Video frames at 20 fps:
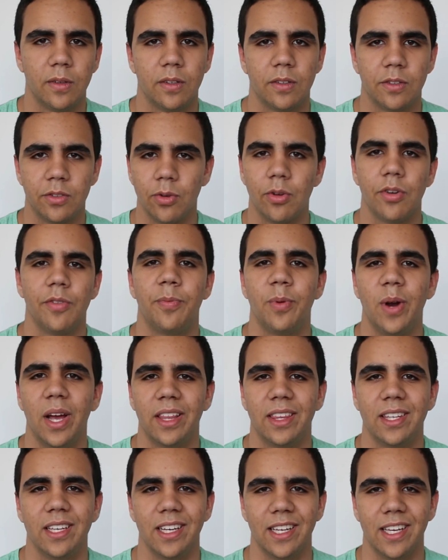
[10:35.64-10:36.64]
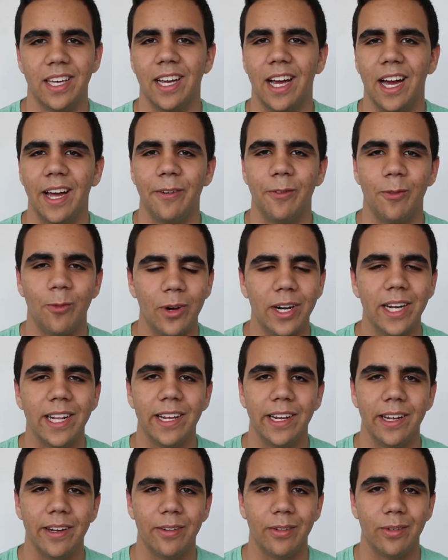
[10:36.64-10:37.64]
sort of breathtaking. I
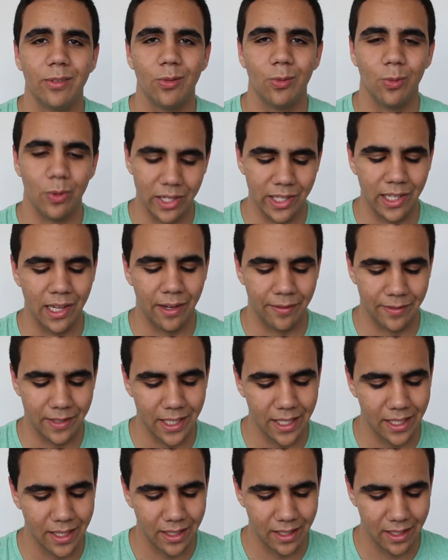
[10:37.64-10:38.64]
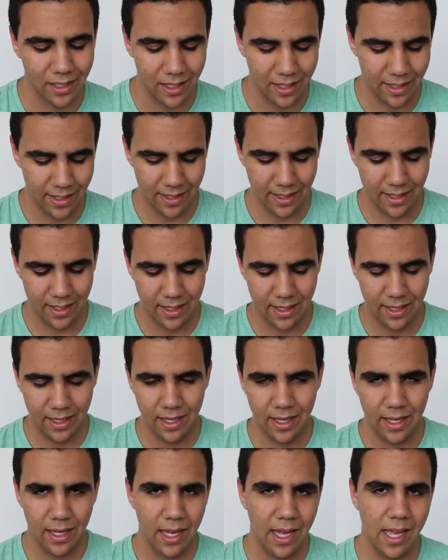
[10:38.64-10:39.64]
really, really loved it.
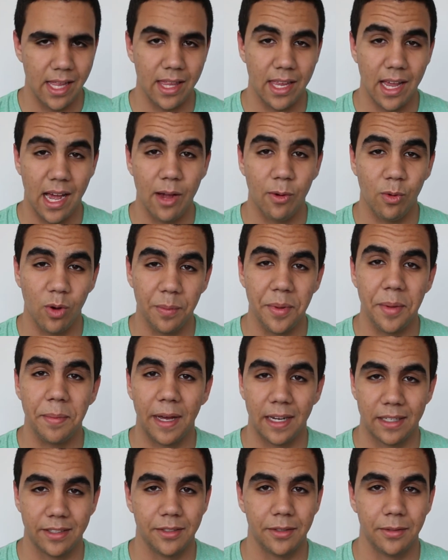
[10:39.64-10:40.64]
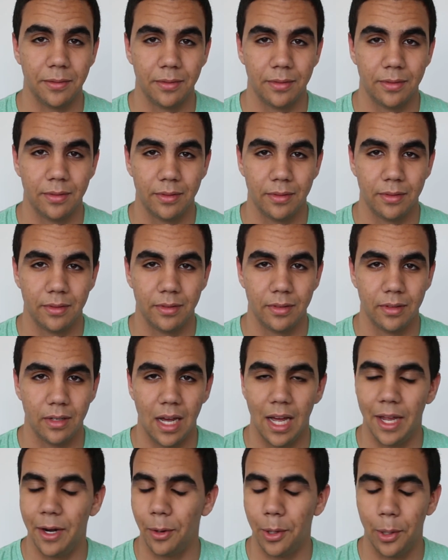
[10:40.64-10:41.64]
And I will be back soon.
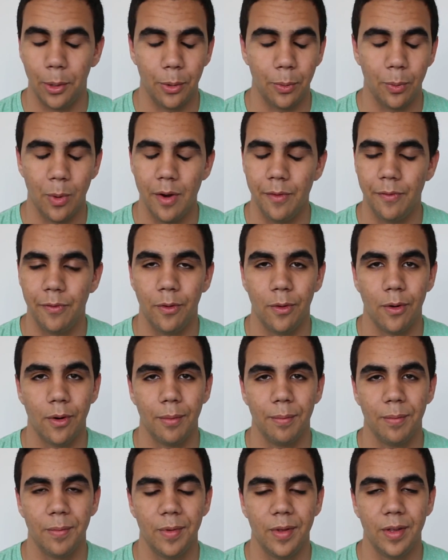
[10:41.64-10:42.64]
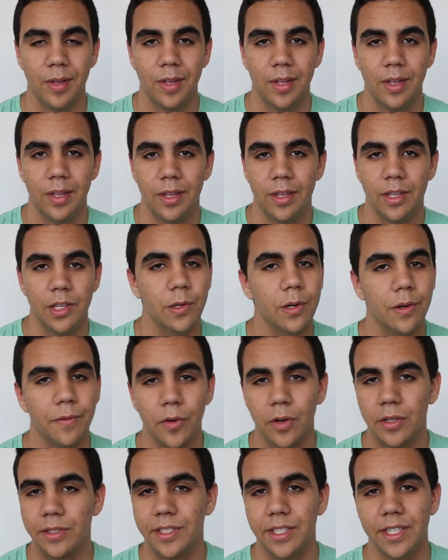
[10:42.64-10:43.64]
I don't know in what form,
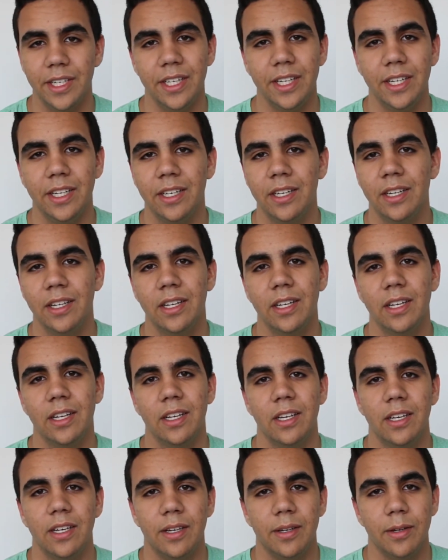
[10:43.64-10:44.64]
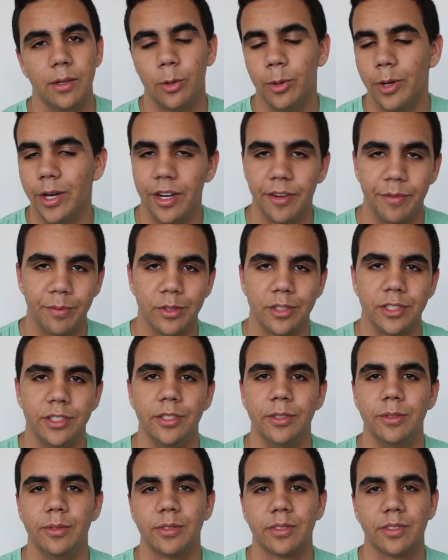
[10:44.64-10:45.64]
university, creative
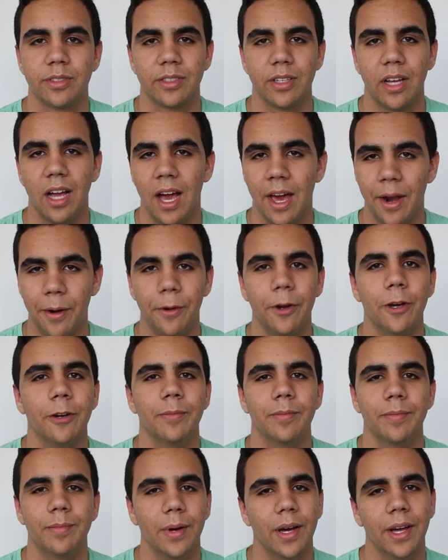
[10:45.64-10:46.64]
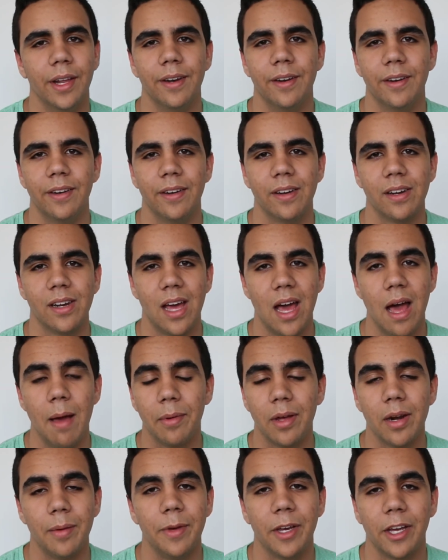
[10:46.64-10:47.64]
pursuits, I don't know. But
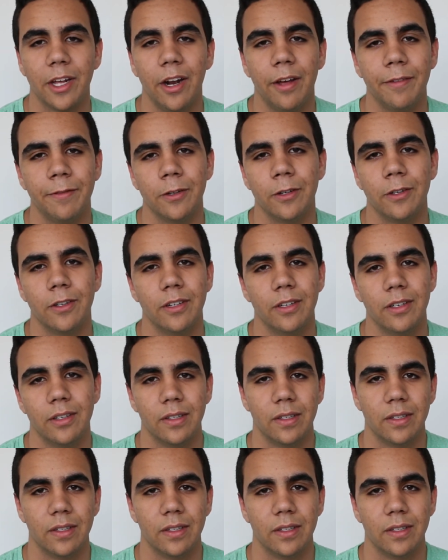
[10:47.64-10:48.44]
I'm gonna make an effort